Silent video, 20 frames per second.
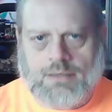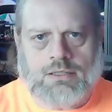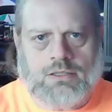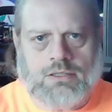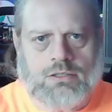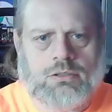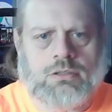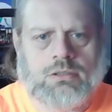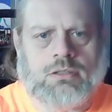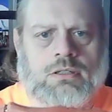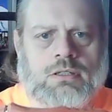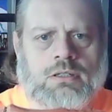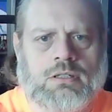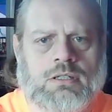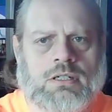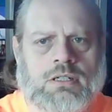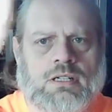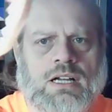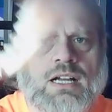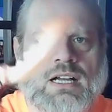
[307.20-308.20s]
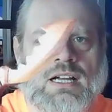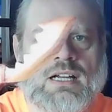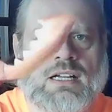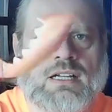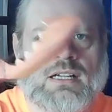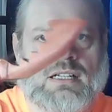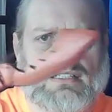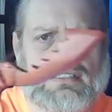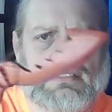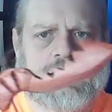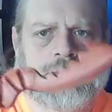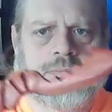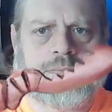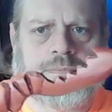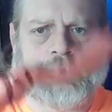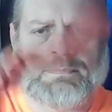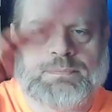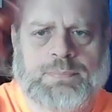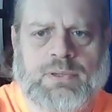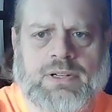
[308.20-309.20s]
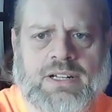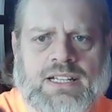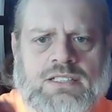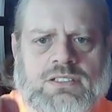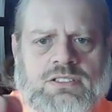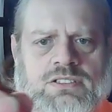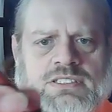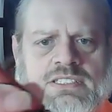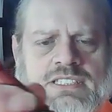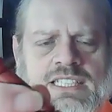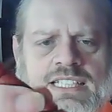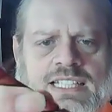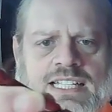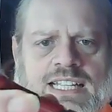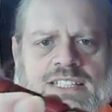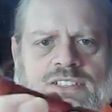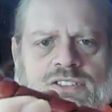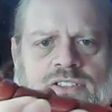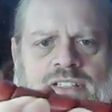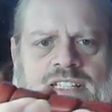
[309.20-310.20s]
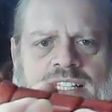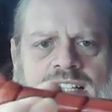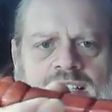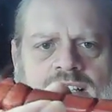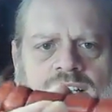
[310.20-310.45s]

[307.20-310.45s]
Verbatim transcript: Cool. Uh, some pretty interesting, intricate